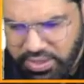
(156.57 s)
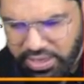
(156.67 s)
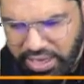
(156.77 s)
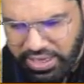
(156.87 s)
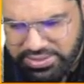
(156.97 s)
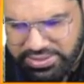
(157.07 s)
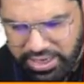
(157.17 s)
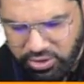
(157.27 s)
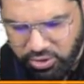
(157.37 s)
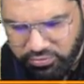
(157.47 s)
as that
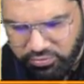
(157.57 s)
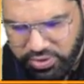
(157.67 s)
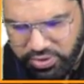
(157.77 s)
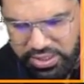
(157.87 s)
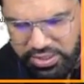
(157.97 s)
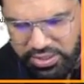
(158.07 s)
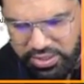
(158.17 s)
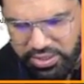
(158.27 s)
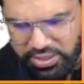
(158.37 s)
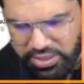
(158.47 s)
of
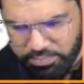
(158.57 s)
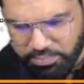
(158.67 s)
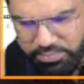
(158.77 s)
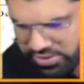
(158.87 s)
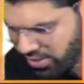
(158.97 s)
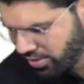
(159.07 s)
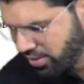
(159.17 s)
EMC.